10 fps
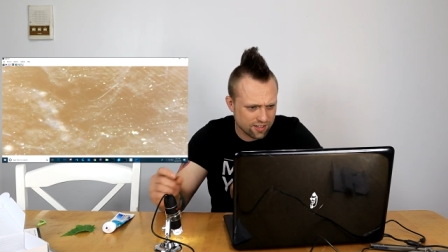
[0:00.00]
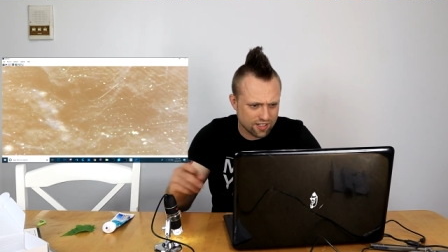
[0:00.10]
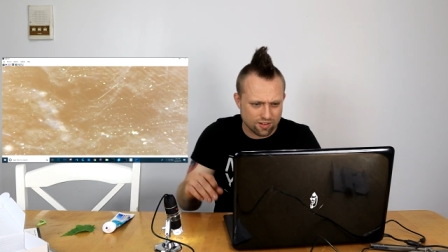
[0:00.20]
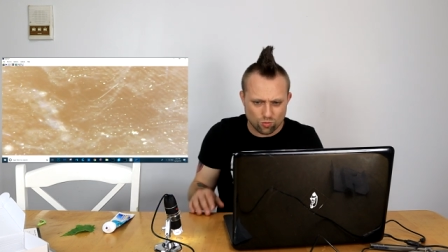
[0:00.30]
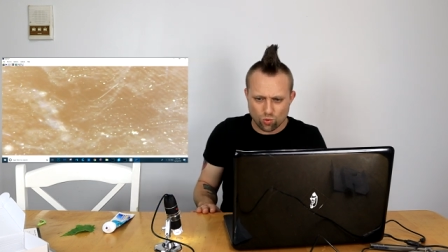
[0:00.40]

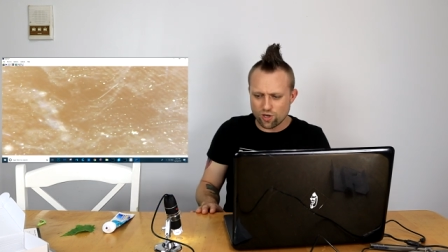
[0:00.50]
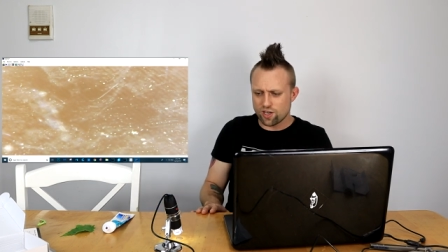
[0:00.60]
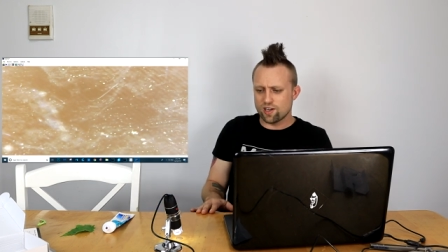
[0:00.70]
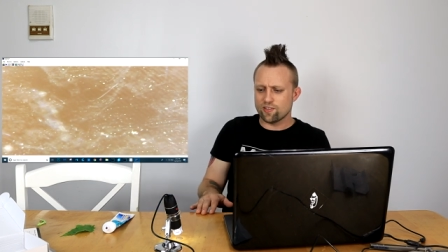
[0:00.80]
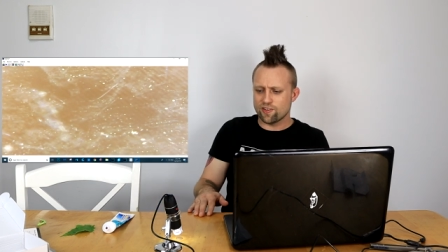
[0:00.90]
like
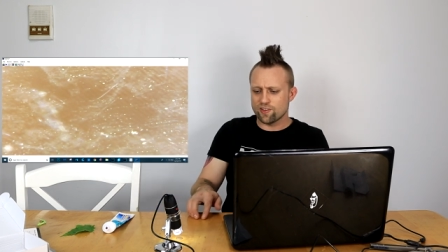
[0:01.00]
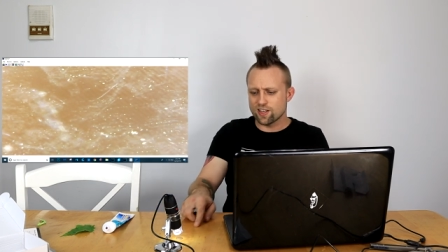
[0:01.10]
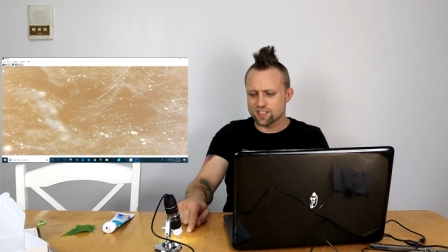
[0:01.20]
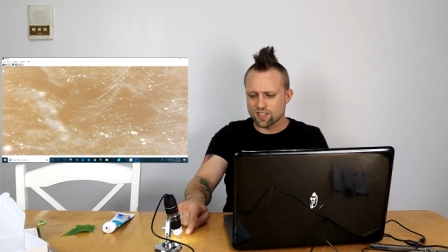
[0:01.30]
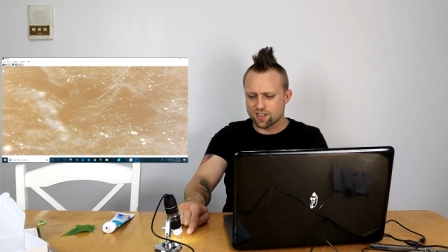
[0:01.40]
way in there.
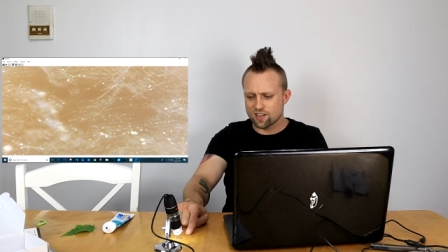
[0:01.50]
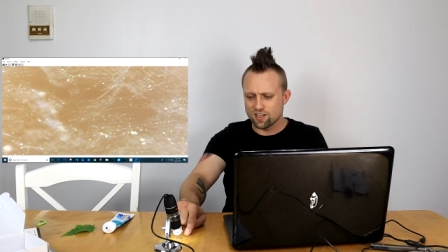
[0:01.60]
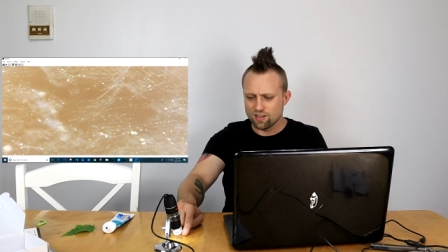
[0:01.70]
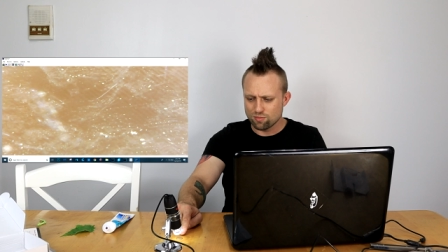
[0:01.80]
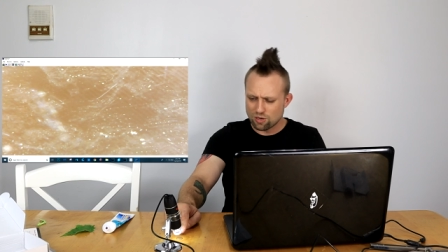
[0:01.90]
That's like
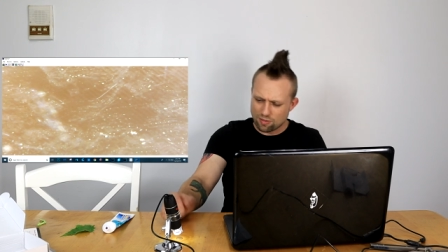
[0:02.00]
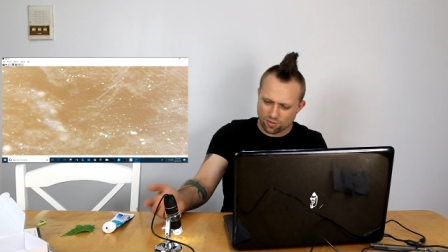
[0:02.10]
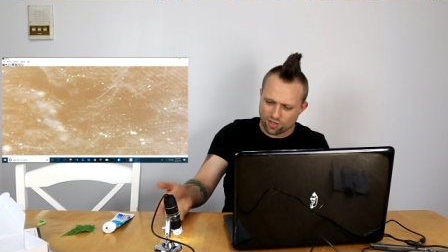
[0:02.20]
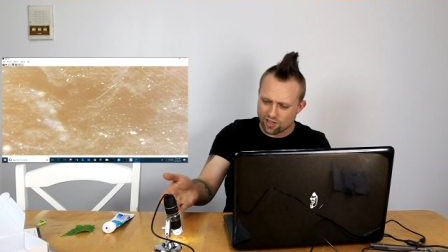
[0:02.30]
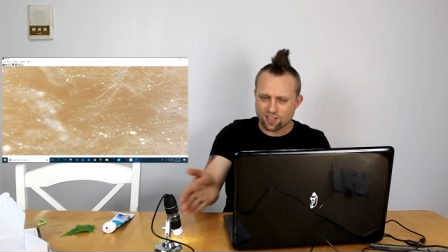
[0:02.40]

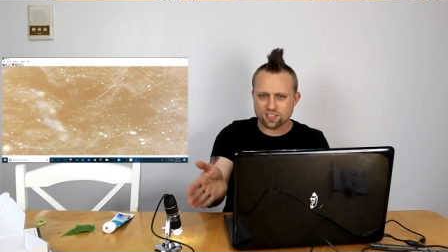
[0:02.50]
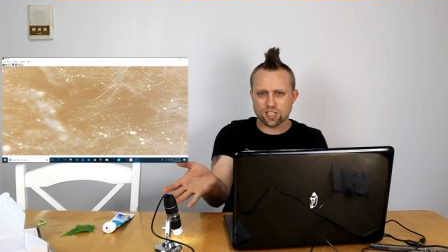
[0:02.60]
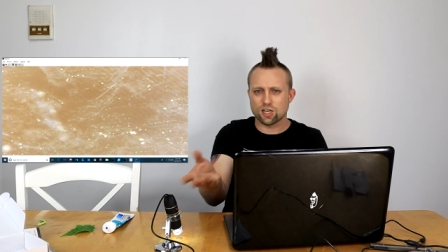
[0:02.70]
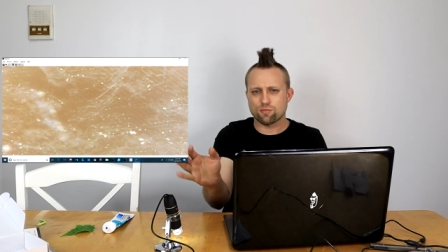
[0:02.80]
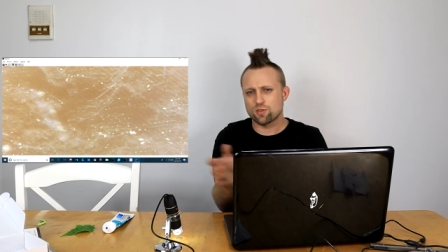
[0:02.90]
probably
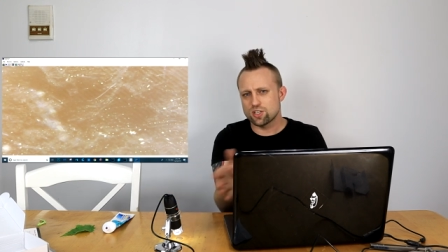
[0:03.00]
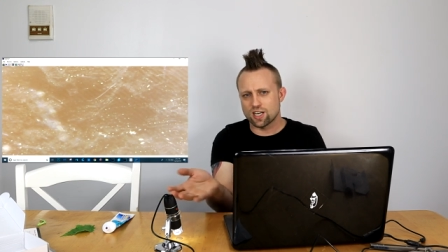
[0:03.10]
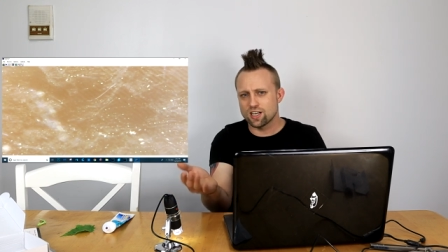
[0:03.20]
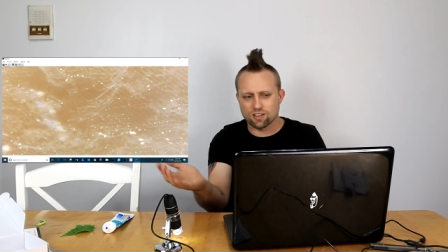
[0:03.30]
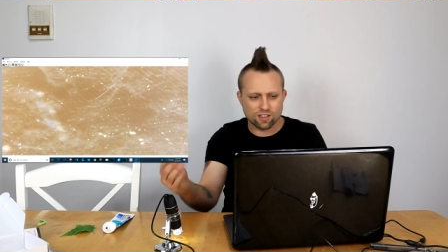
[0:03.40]
guessing off the
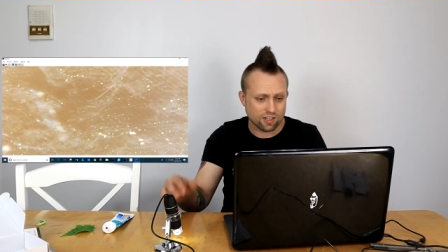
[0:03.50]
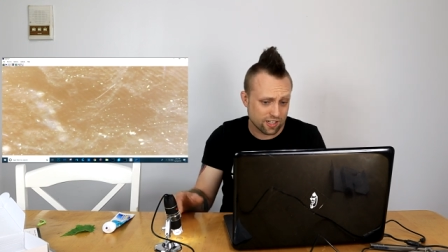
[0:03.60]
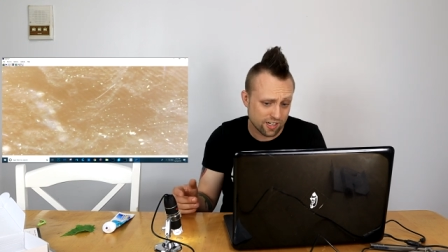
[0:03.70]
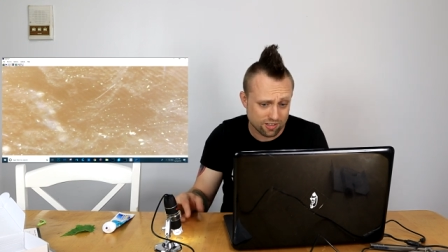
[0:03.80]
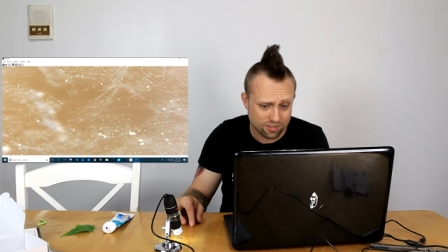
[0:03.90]
dial like
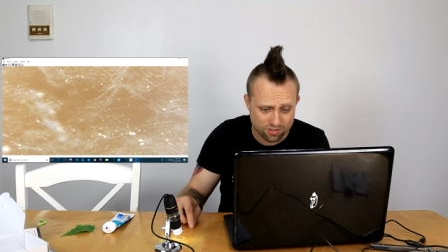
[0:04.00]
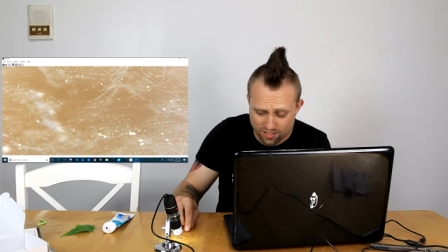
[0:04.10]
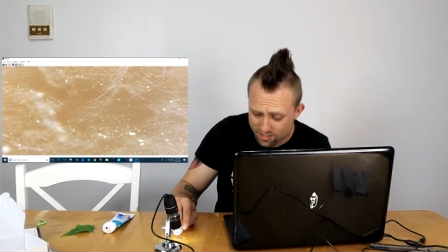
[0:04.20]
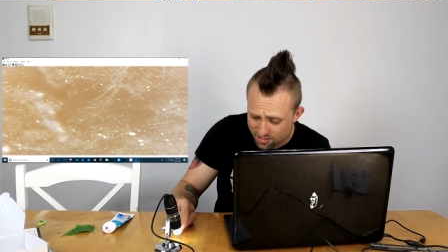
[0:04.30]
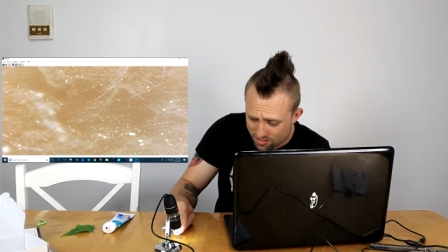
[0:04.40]

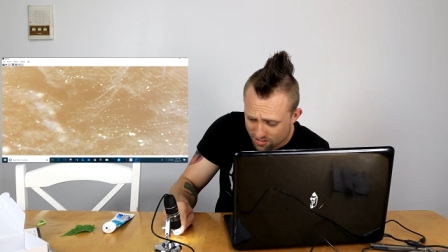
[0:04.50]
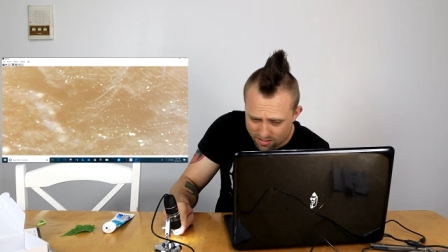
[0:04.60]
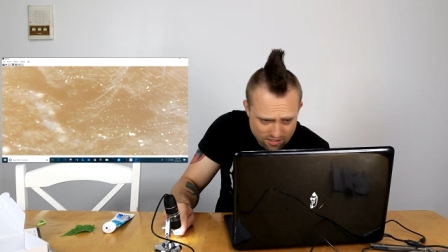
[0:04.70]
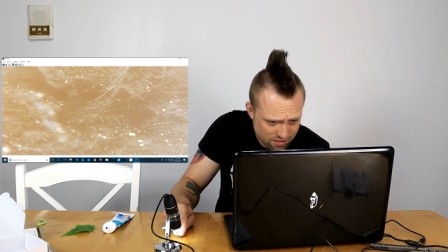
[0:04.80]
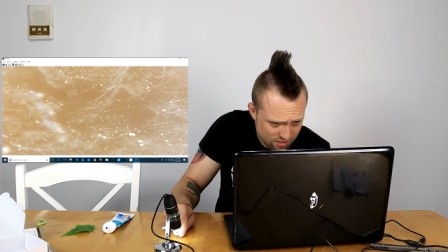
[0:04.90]
900x.
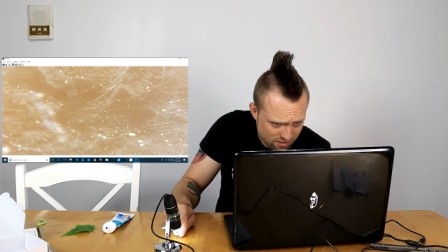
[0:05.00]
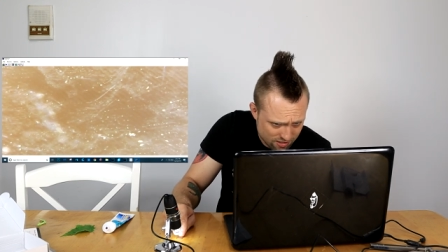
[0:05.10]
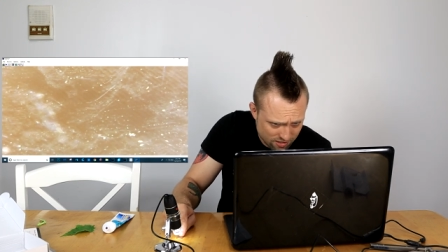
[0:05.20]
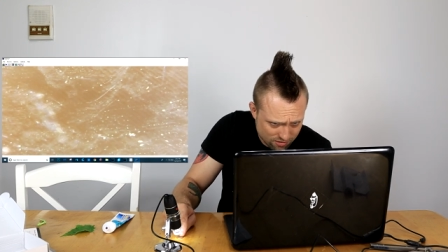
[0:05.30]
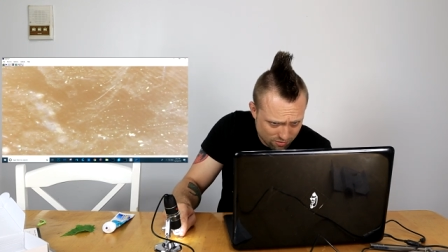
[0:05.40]

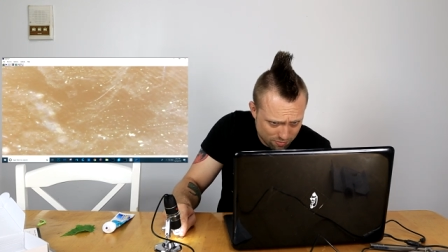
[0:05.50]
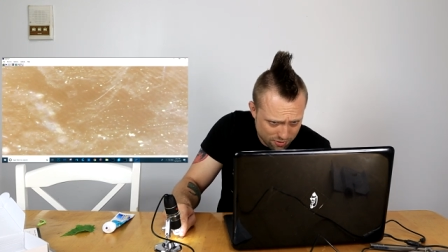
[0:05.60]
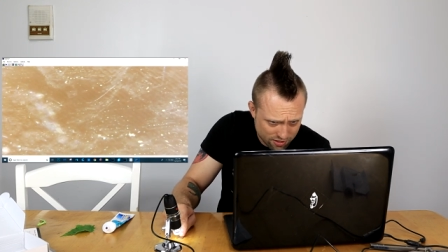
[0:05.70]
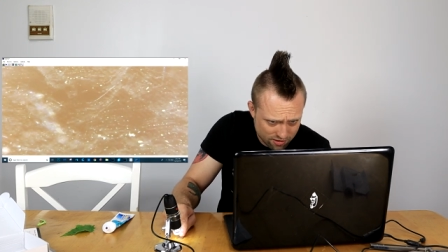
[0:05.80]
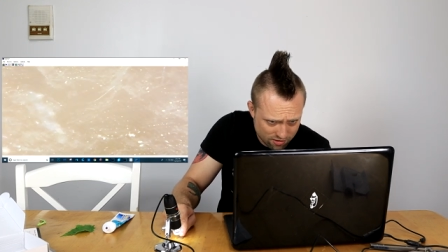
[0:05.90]
And that's what a
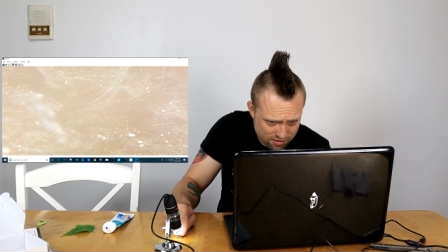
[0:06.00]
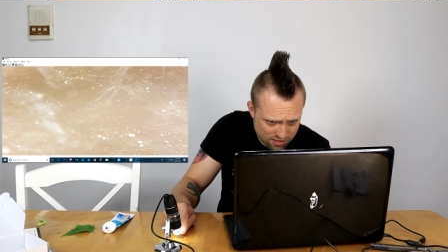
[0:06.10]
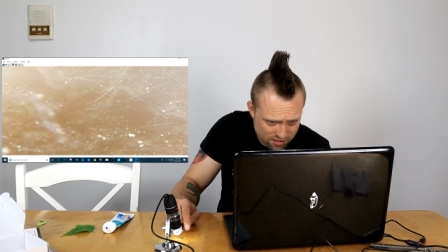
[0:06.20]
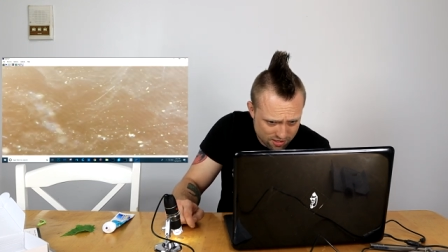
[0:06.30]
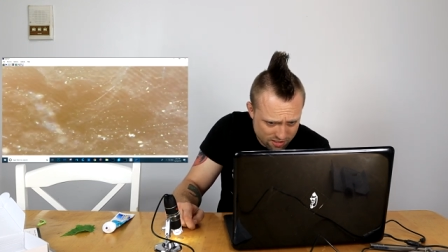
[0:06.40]
penny looks
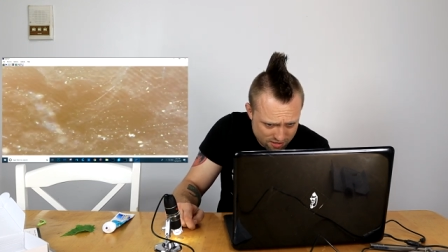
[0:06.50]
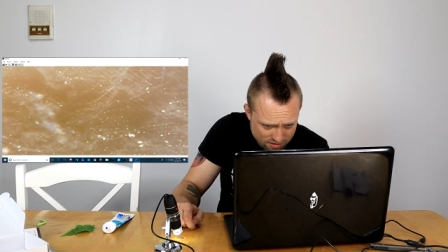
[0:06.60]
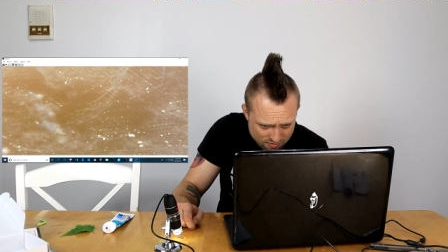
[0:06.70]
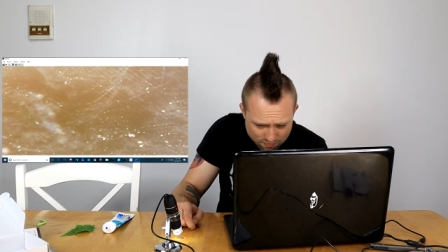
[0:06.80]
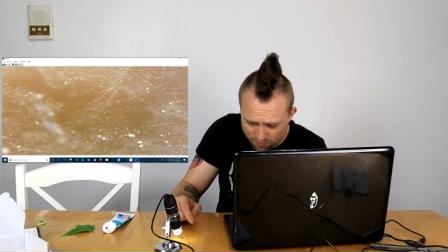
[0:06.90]
like
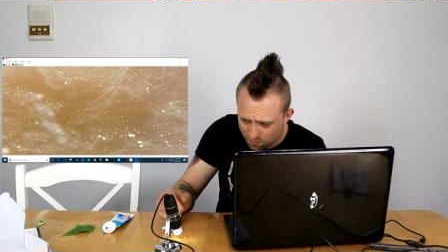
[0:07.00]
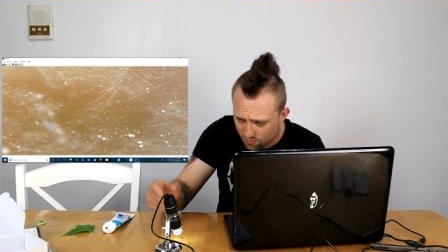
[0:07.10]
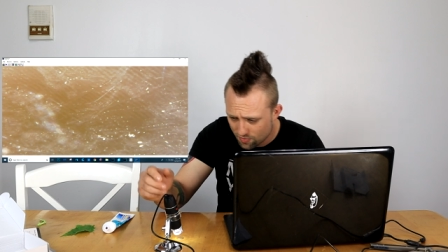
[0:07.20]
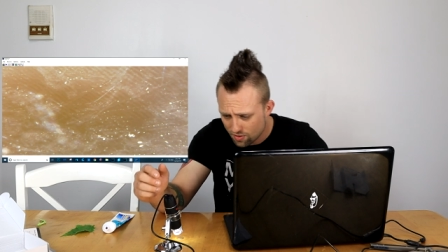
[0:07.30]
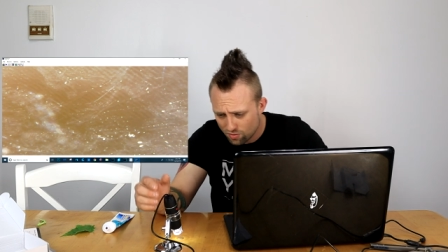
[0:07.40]

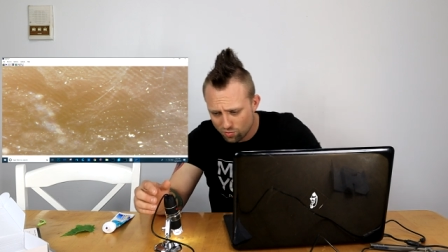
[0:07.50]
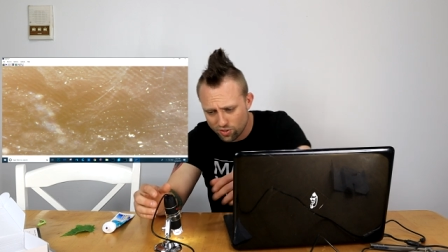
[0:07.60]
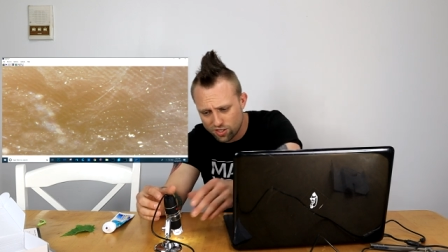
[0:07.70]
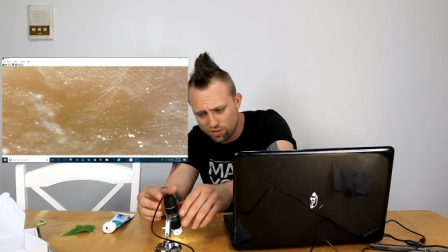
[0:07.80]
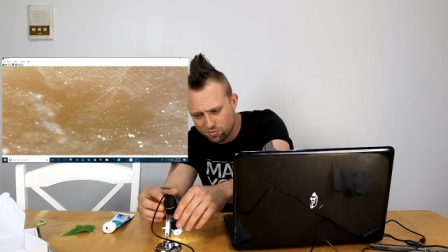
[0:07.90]

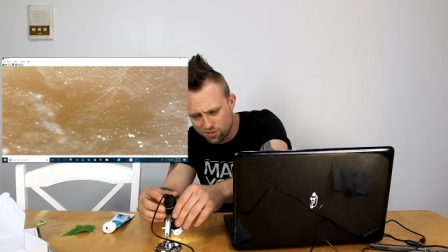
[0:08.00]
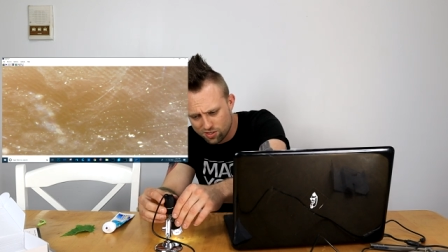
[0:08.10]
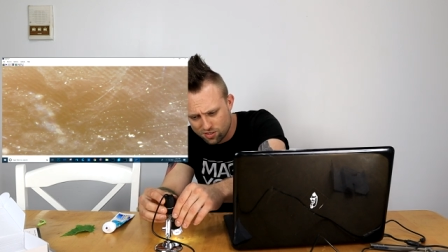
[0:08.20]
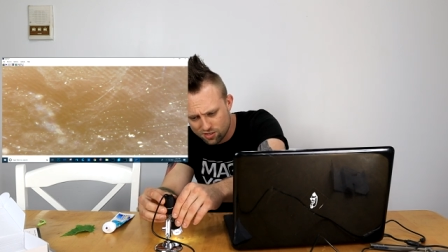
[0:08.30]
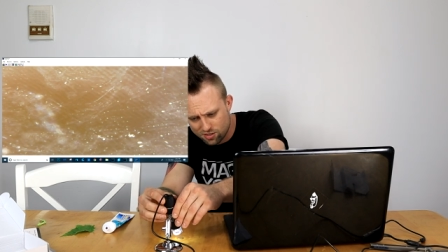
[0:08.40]
way deep in
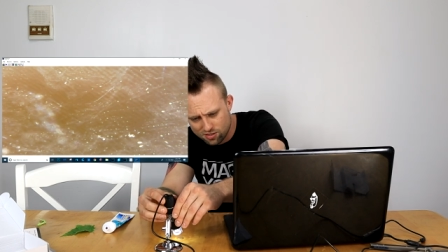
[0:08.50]
there.